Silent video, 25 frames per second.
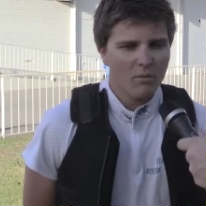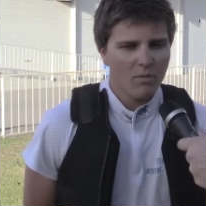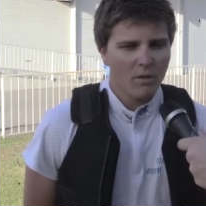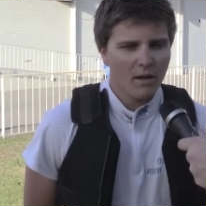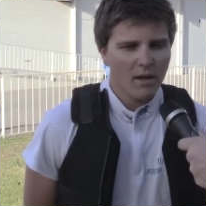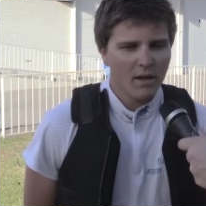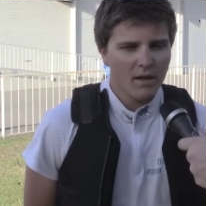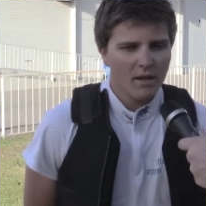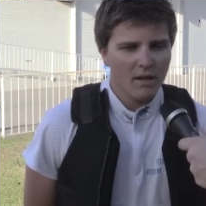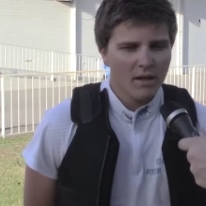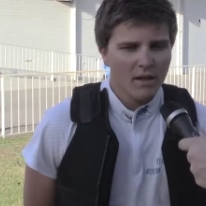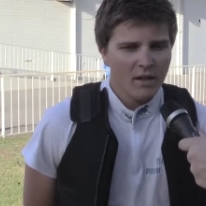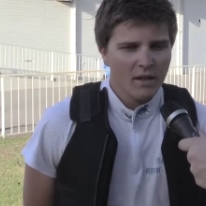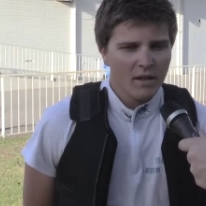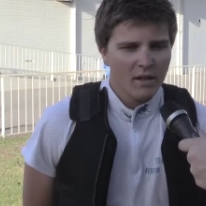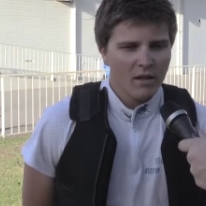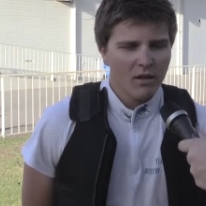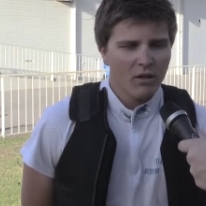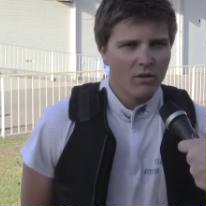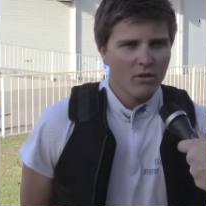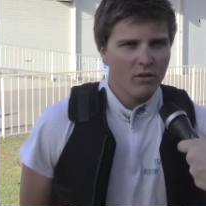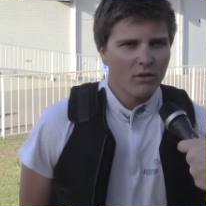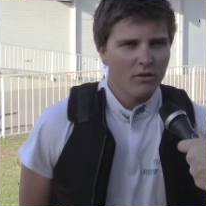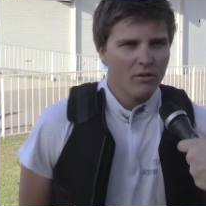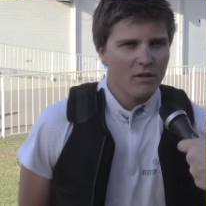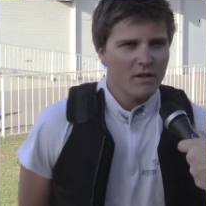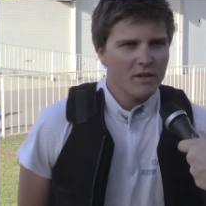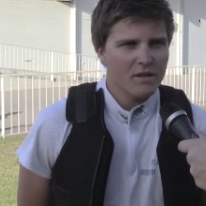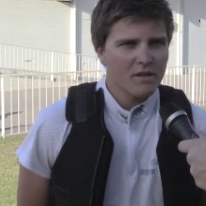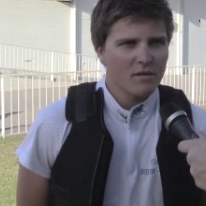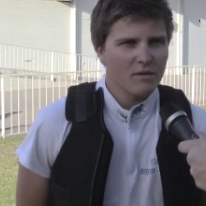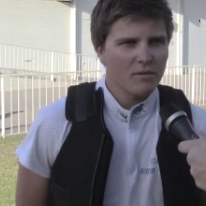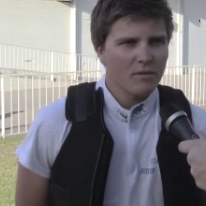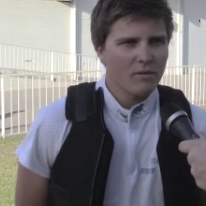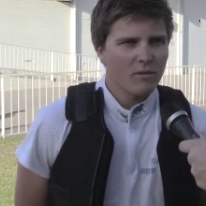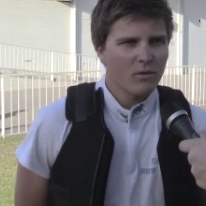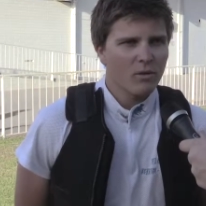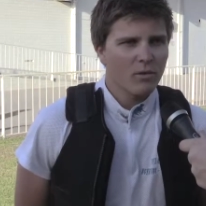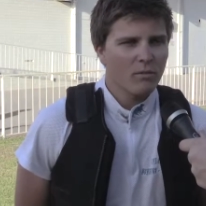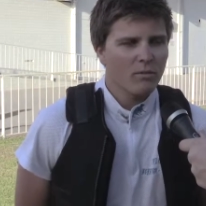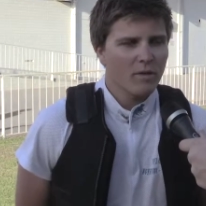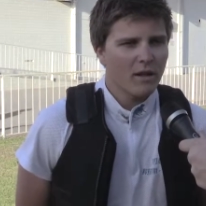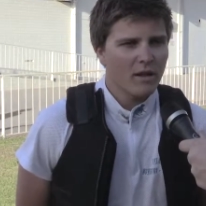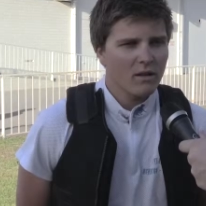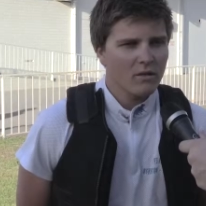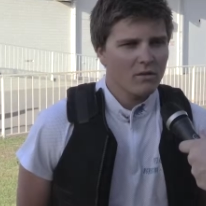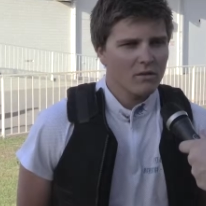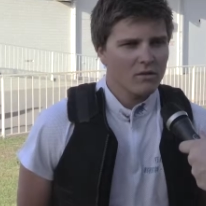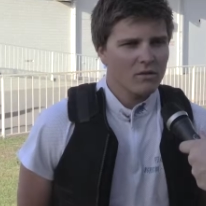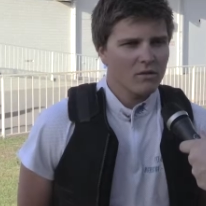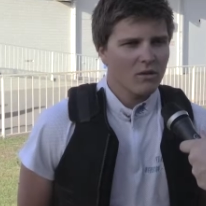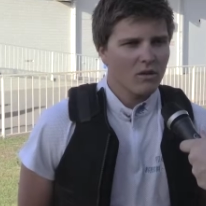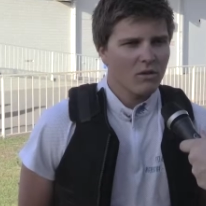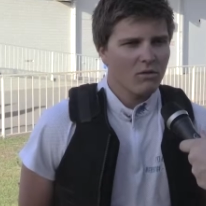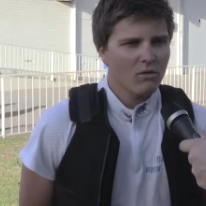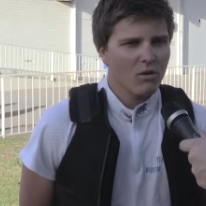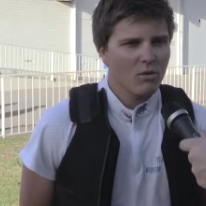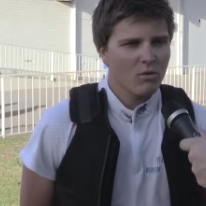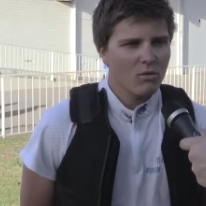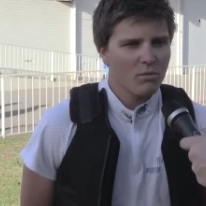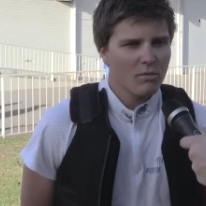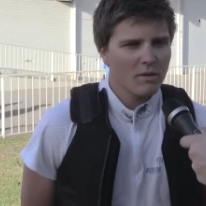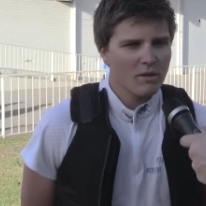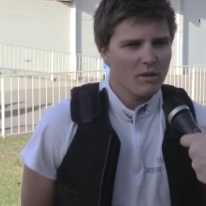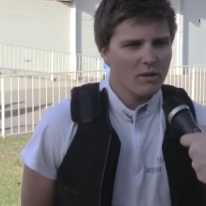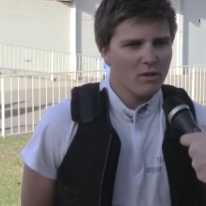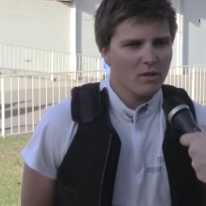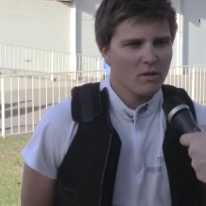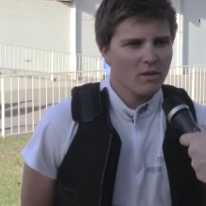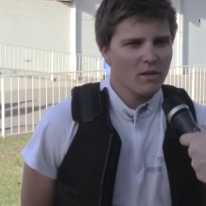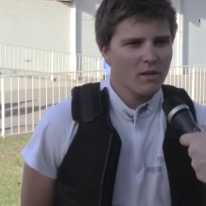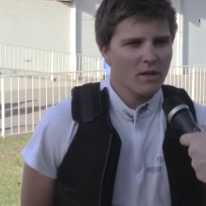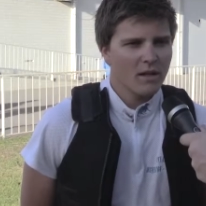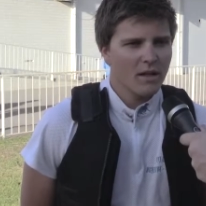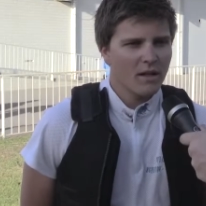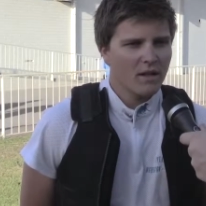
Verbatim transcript: But going on recent form, that looks like what we'll be doing.